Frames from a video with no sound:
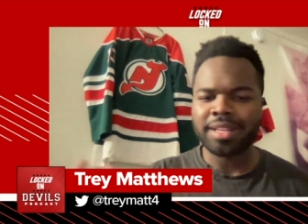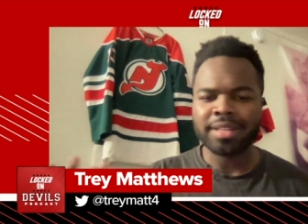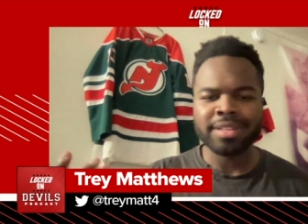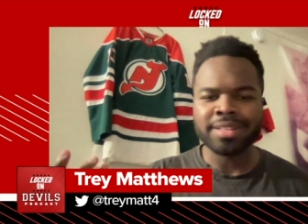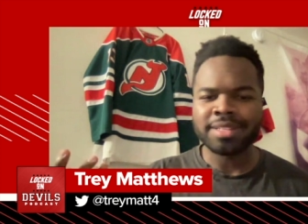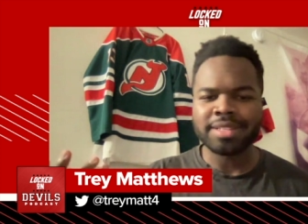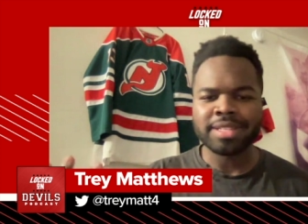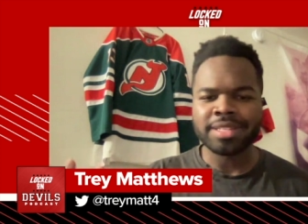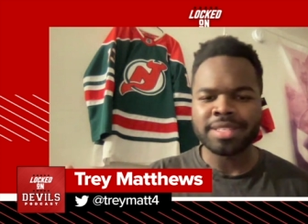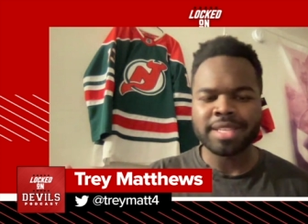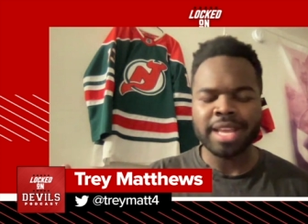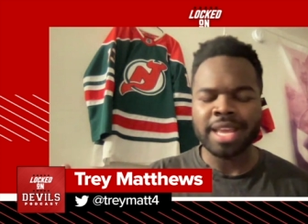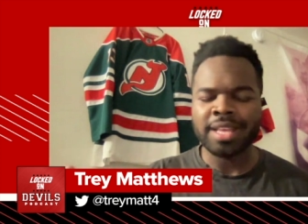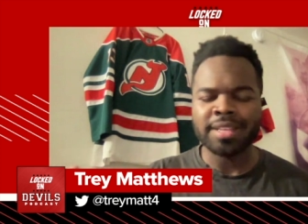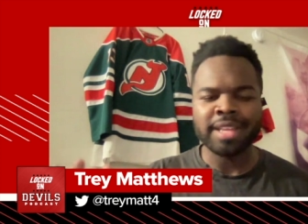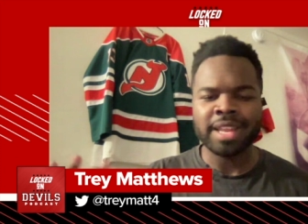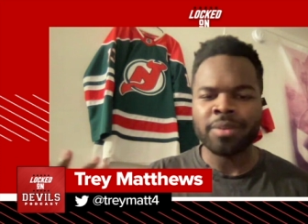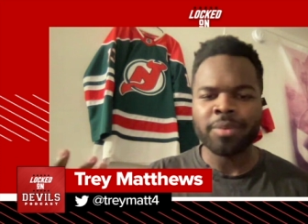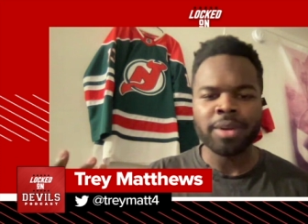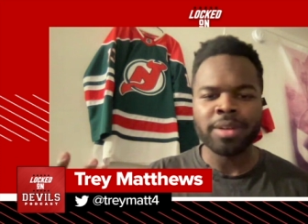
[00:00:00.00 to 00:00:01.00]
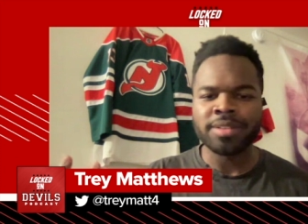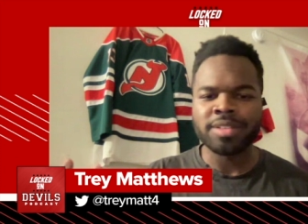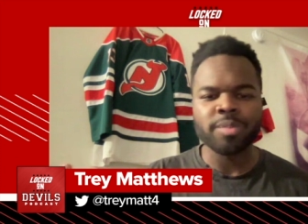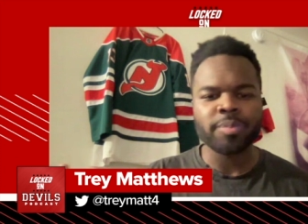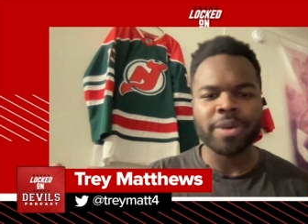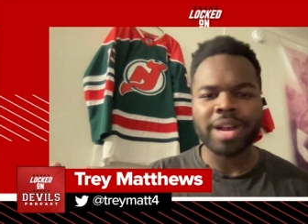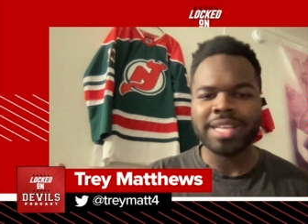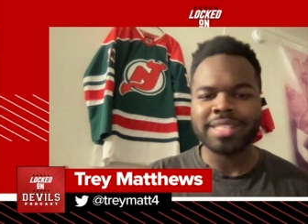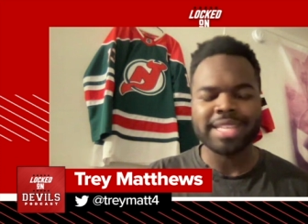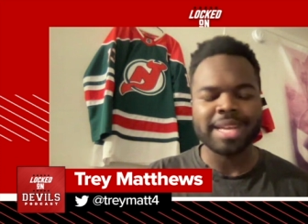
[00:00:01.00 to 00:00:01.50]
Does, does, is anyone
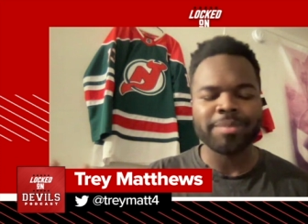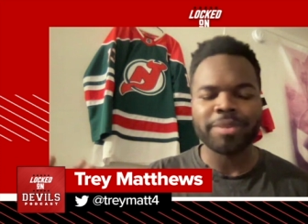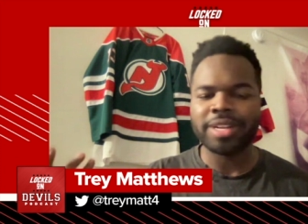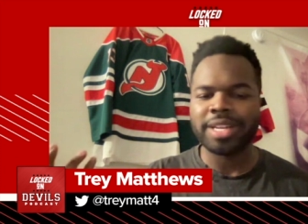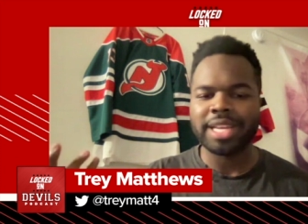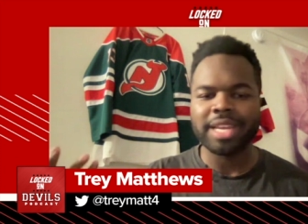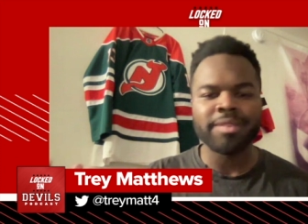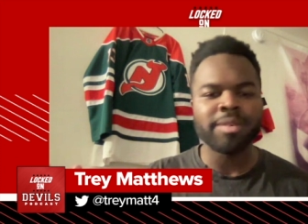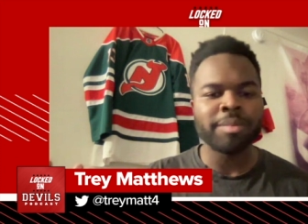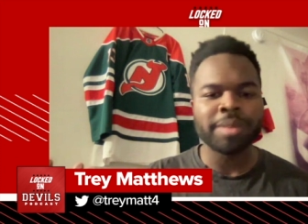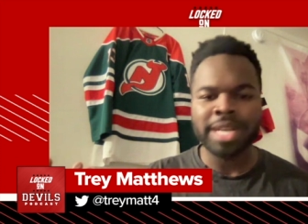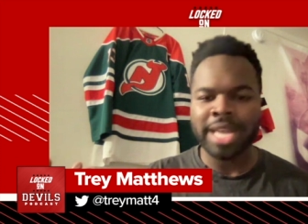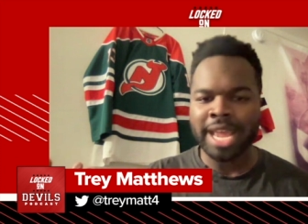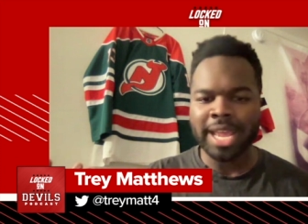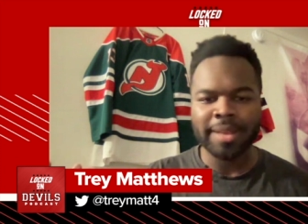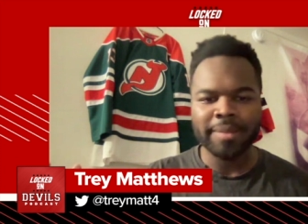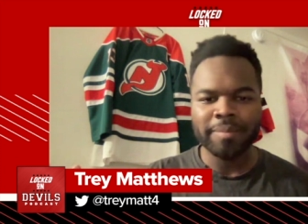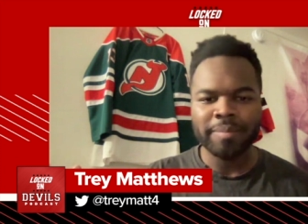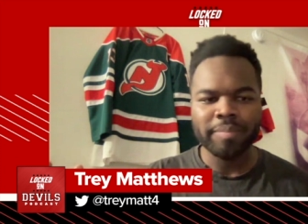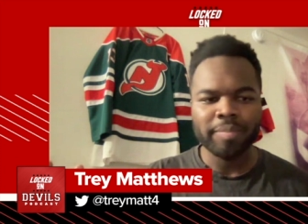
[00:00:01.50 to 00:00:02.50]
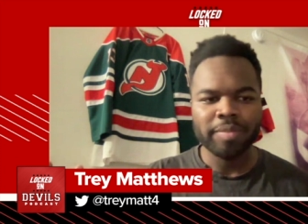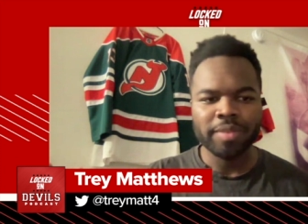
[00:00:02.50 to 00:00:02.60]
surprised I'm going to give him an A?